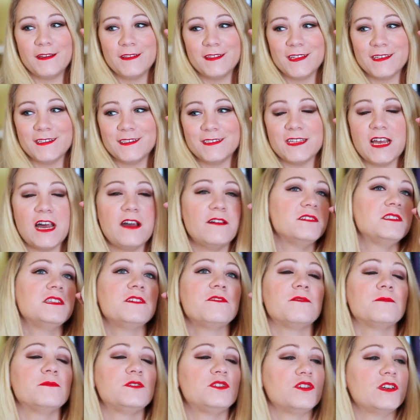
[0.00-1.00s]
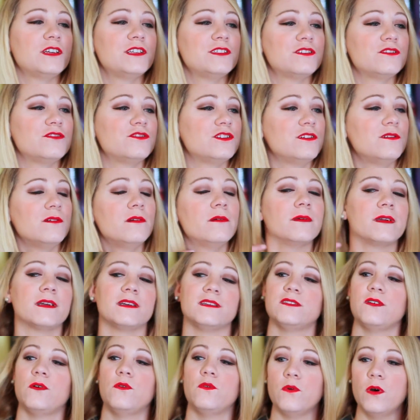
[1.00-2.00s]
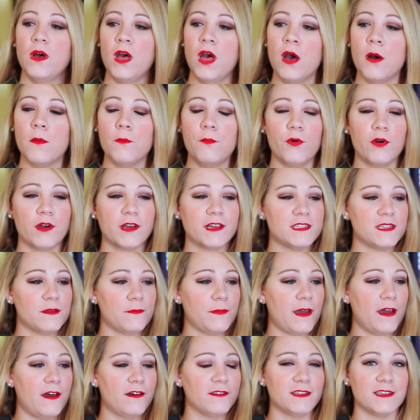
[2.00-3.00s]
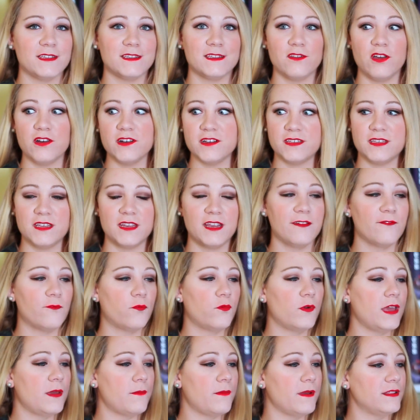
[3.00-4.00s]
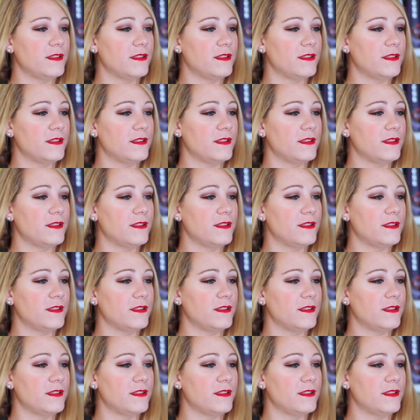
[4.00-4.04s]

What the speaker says: This is obviously from Strange Journey because the whole book is about this lost city of Weep.